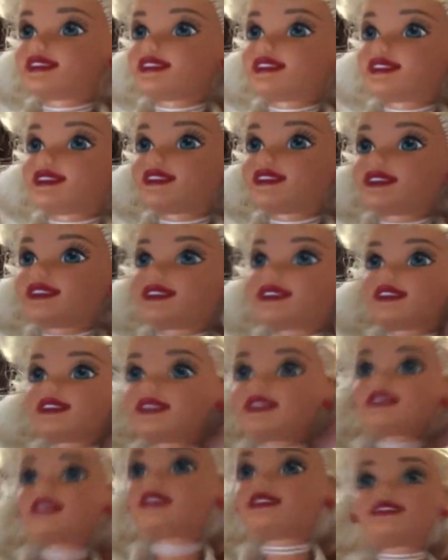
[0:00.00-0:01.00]
red
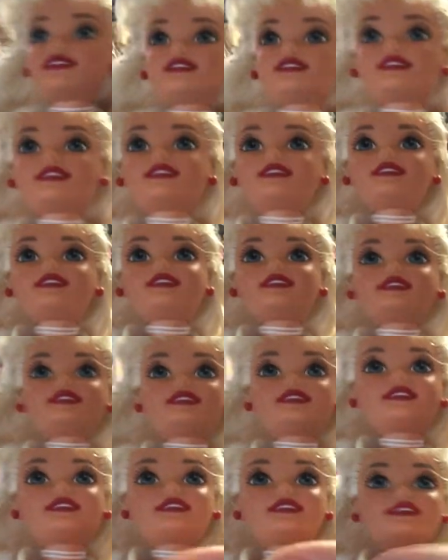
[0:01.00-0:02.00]
earrings. She's
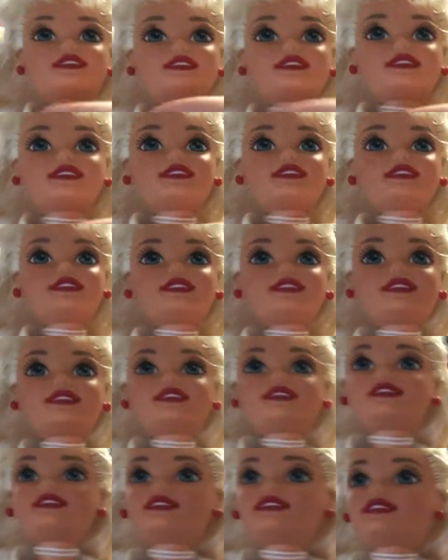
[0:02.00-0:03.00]
got her little
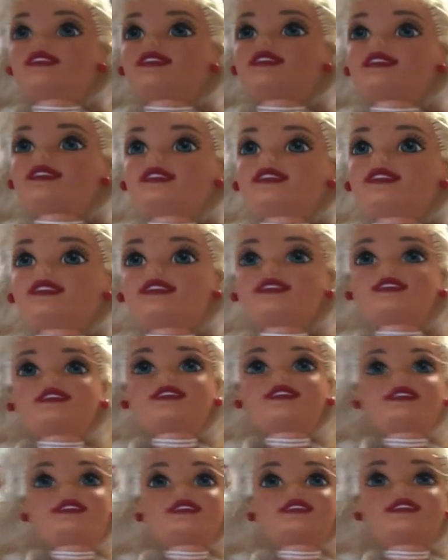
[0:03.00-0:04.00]
Mickey Mouse
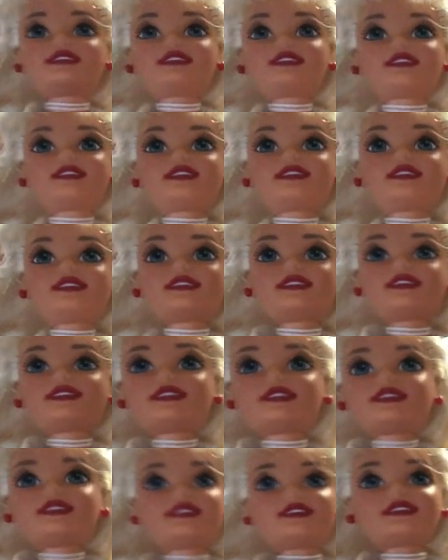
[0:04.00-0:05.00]
silhouette
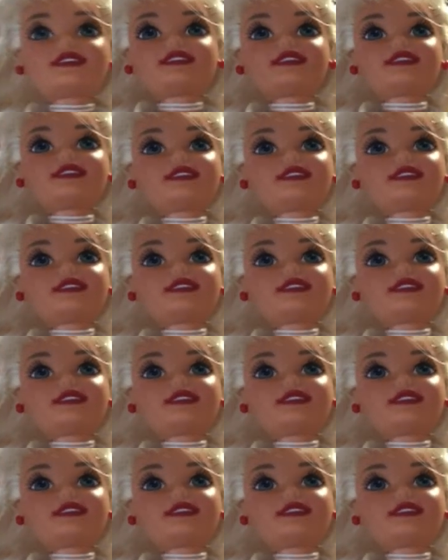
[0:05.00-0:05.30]
top on,